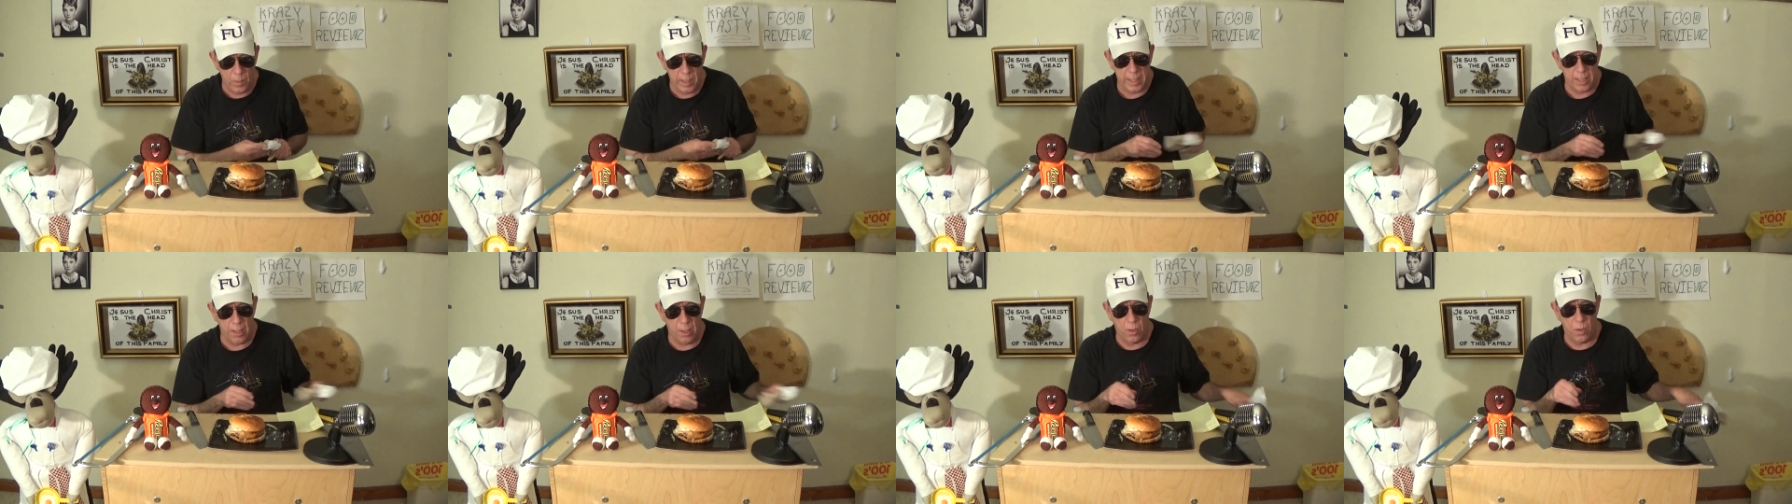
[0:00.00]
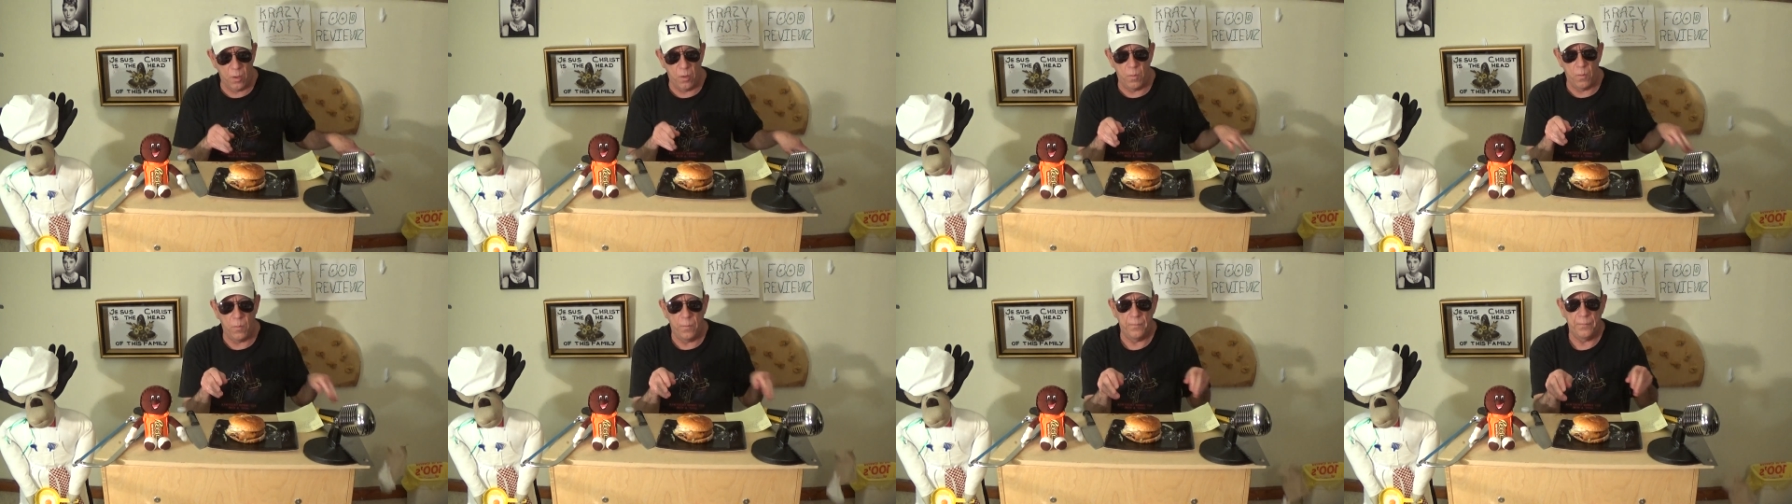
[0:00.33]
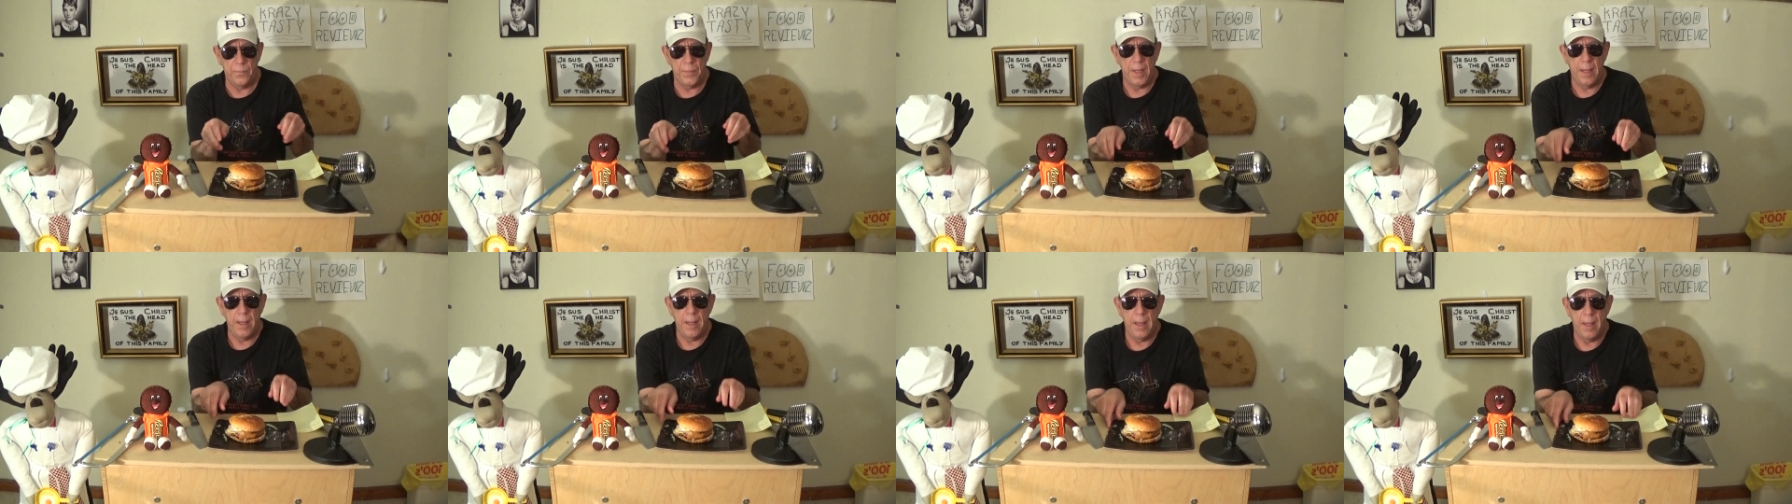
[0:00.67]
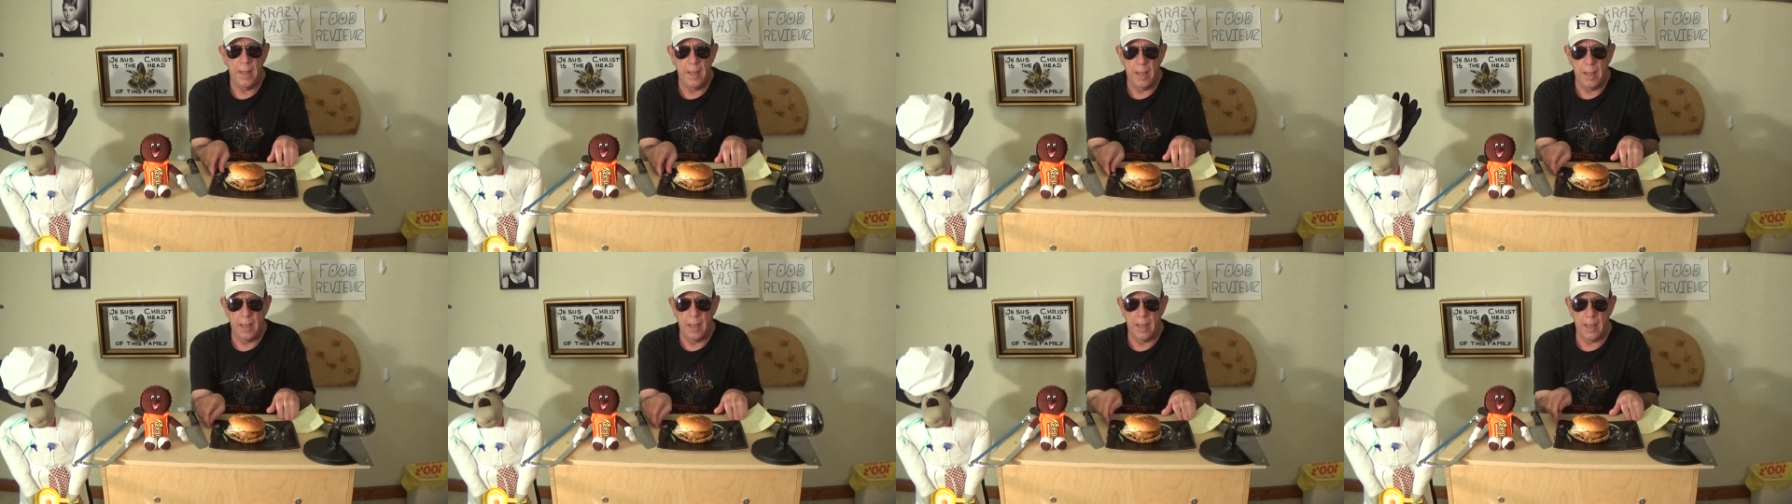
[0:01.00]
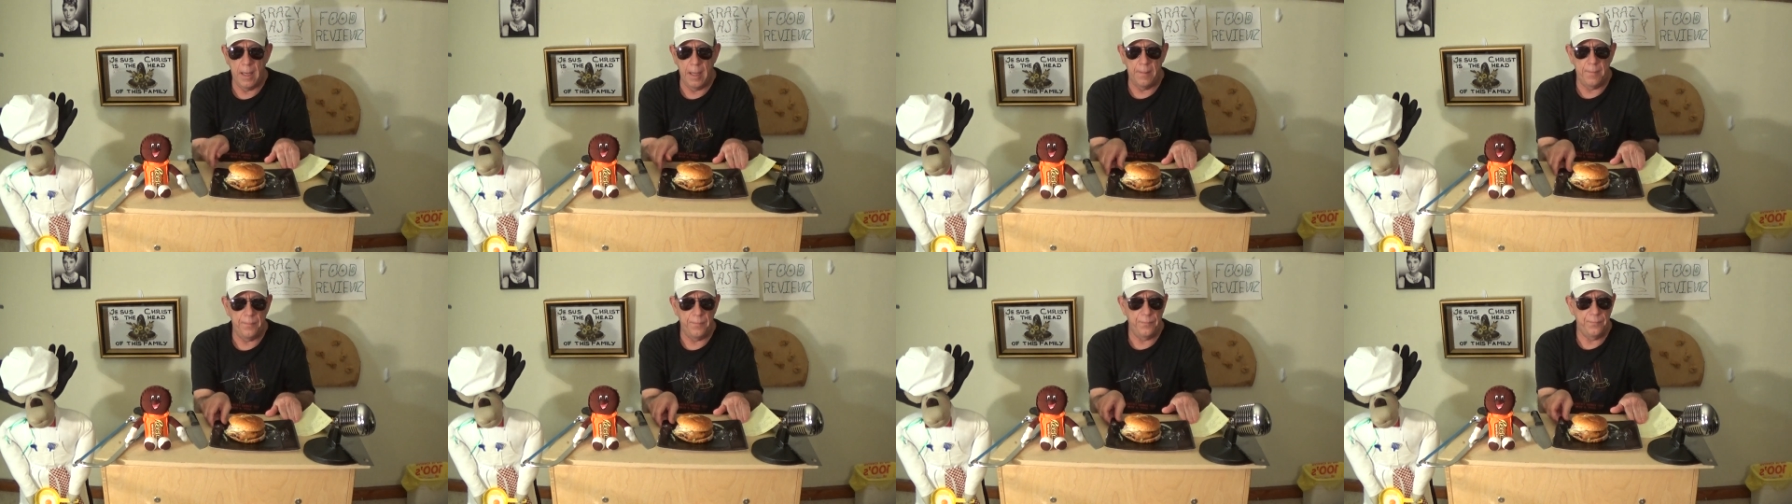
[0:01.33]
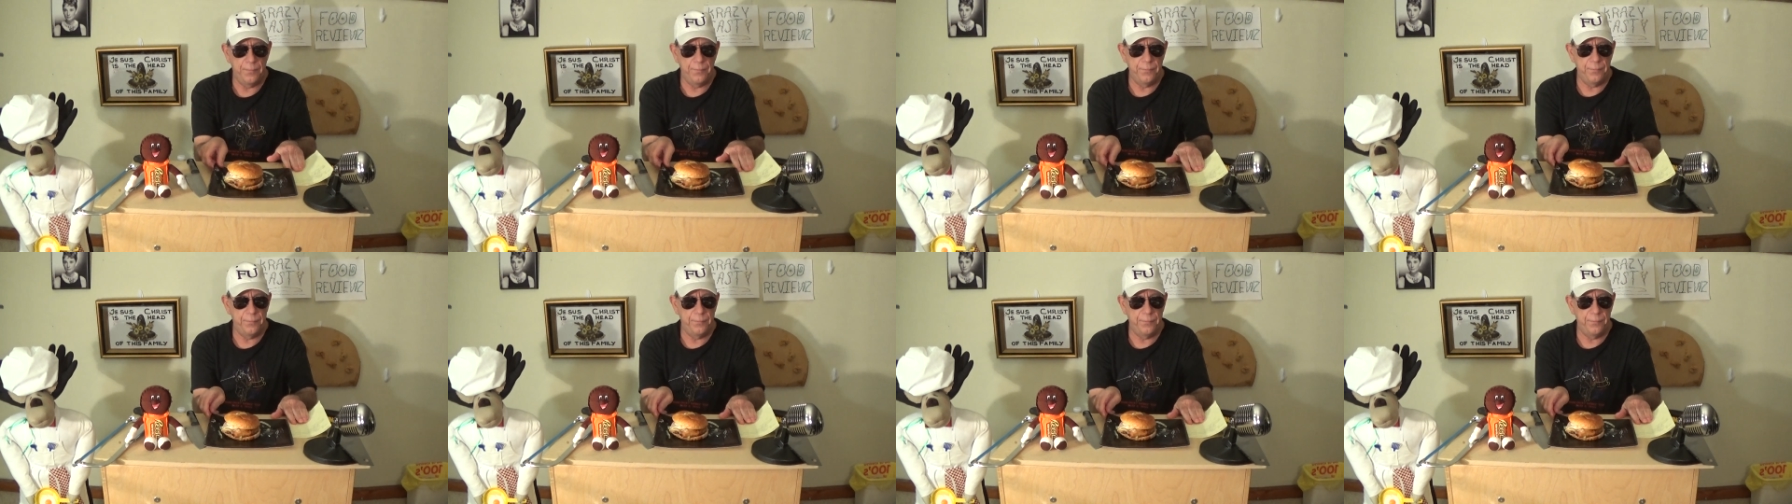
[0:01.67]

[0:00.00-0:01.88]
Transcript: we go. Um,